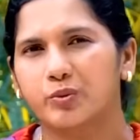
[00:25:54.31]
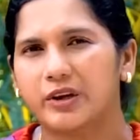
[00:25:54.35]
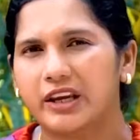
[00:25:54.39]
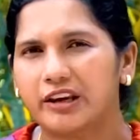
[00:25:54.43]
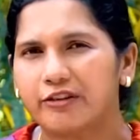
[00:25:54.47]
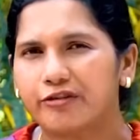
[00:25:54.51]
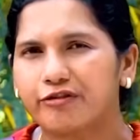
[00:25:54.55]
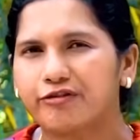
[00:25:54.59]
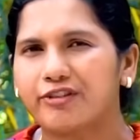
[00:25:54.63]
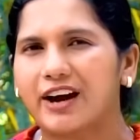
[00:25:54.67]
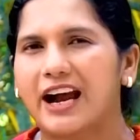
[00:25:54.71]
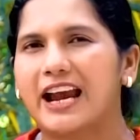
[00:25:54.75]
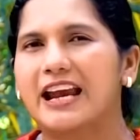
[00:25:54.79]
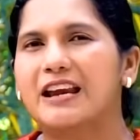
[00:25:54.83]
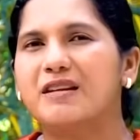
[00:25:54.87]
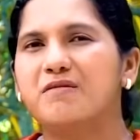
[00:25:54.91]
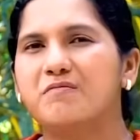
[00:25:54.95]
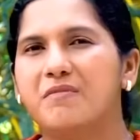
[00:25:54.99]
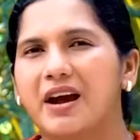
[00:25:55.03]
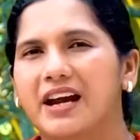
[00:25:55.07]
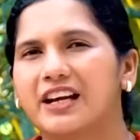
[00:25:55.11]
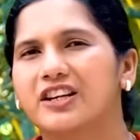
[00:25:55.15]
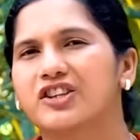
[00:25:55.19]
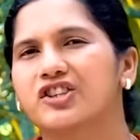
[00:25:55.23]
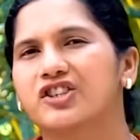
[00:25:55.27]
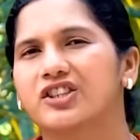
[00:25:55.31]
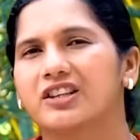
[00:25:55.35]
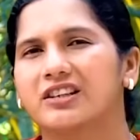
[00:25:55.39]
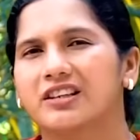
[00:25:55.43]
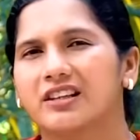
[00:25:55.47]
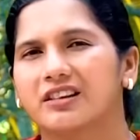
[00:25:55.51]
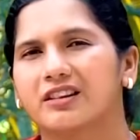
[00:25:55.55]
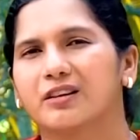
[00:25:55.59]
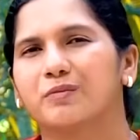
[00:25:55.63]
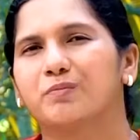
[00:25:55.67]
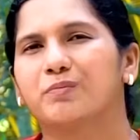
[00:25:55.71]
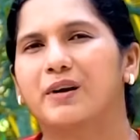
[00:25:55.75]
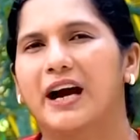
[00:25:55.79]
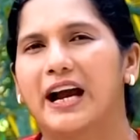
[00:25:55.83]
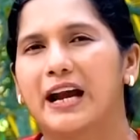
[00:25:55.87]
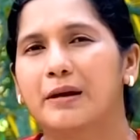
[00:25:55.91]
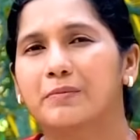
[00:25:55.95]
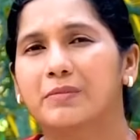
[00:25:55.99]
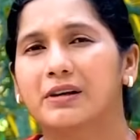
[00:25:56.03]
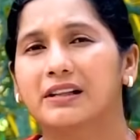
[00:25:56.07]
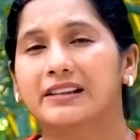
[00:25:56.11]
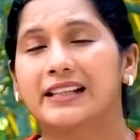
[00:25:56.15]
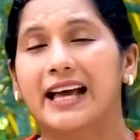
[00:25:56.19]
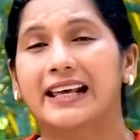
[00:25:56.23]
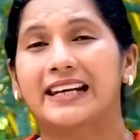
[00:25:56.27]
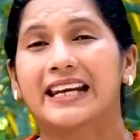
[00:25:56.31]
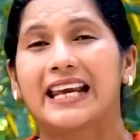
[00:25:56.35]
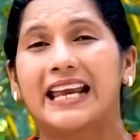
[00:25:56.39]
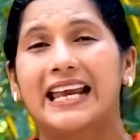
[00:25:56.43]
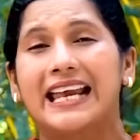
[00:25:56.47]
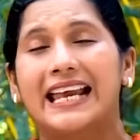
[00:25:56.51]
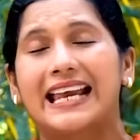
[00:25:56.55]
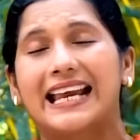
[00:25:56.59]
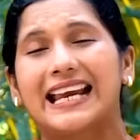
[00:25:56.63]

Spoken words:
we find mention in the Bible that